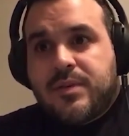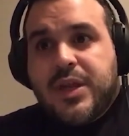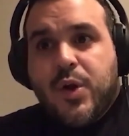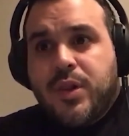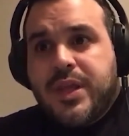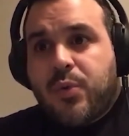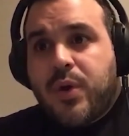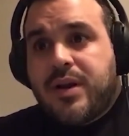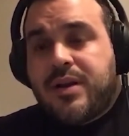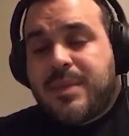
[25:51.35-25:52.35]
They only
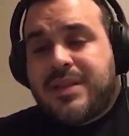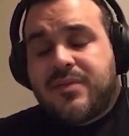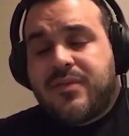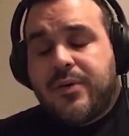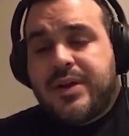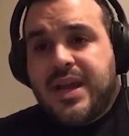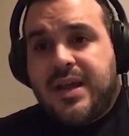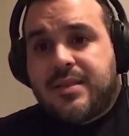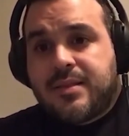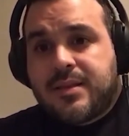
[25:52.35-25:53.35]
credit him at the very
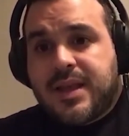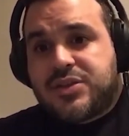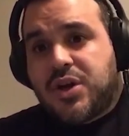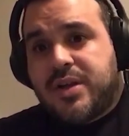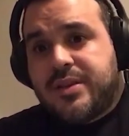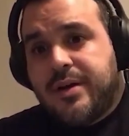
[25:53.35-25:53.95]
end as John Doe.